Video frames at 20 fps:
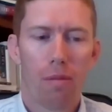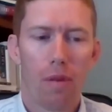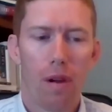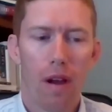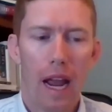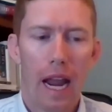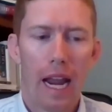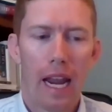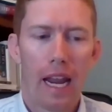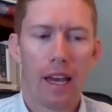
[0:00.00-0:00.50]

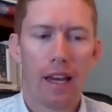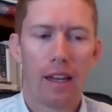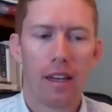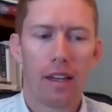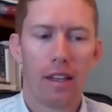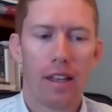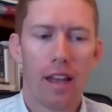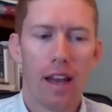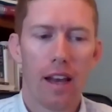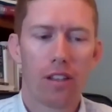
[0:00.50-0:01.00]
And
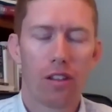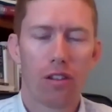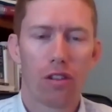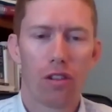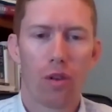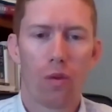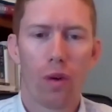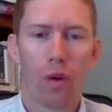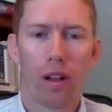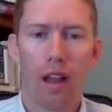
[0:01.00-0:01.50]
yes, there's a
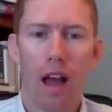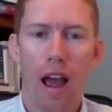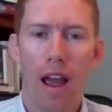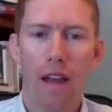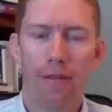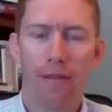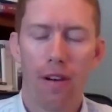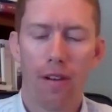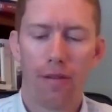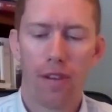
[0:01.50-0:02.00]
real life
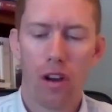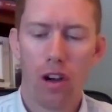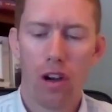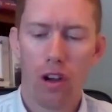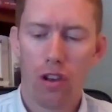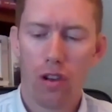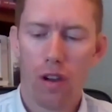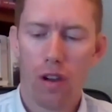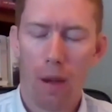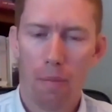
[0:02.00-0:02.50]
of, you know,
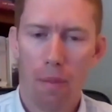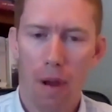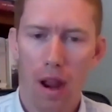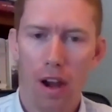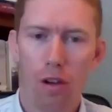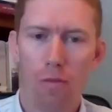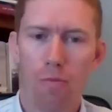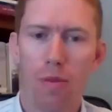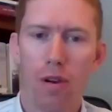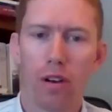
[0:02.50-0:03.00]
you got to pay
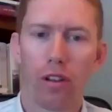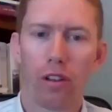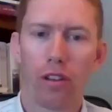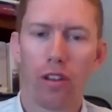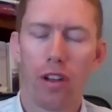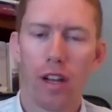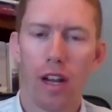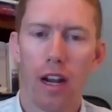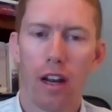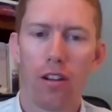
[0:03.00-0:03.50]
your bills and
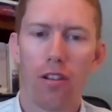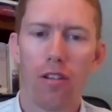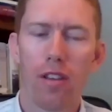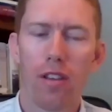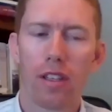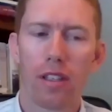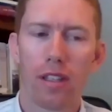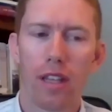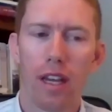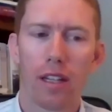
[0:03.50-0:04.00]
you got to do
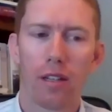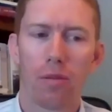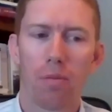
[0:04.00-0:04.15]
these things.